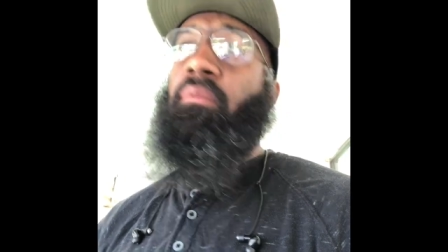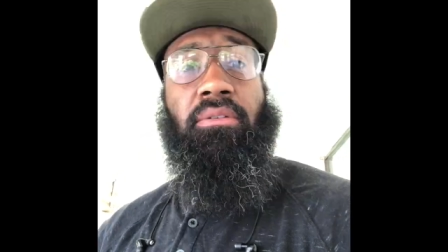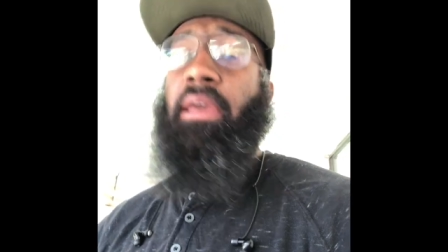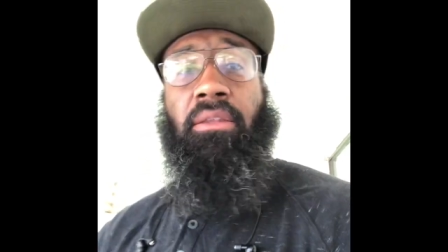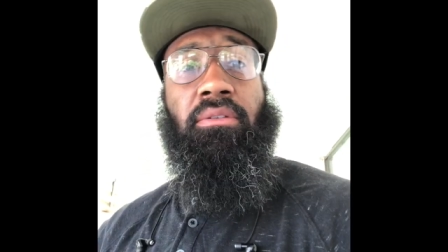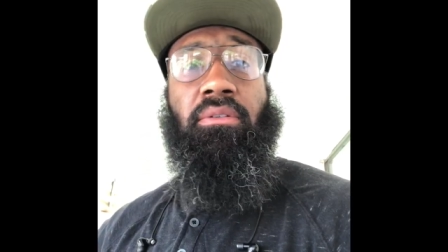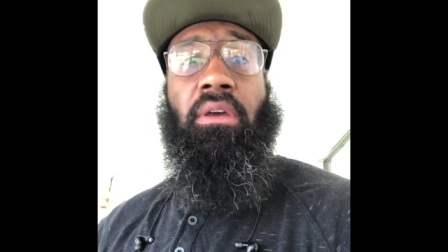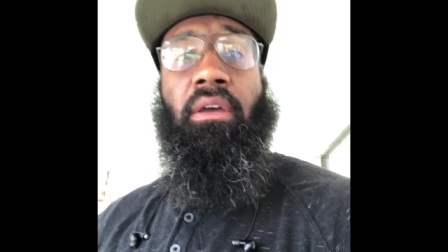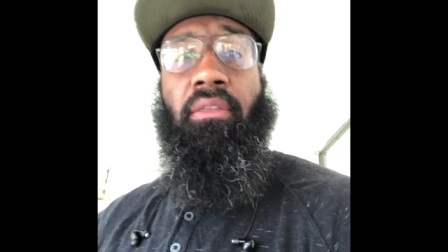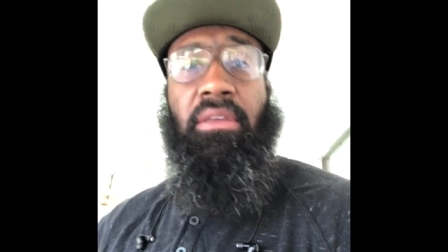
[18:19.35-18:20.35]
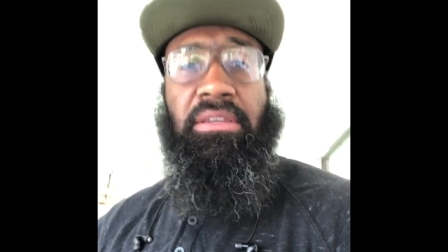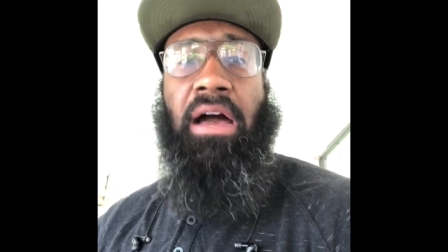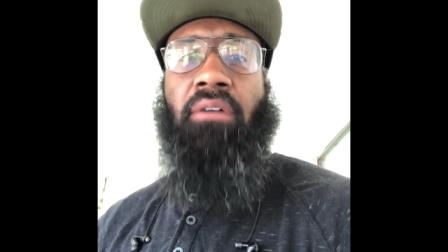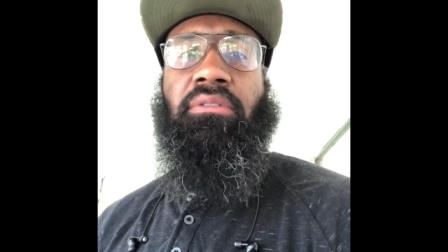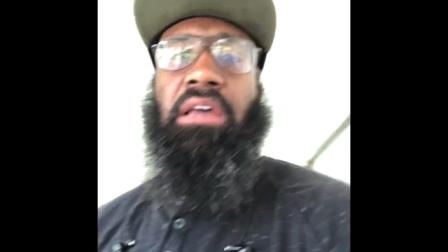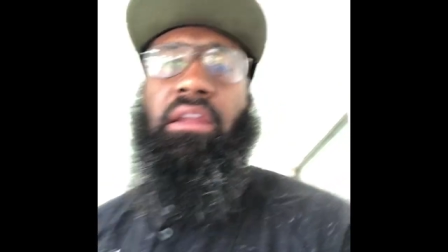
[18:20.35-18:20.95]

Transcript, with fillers: Hence this house that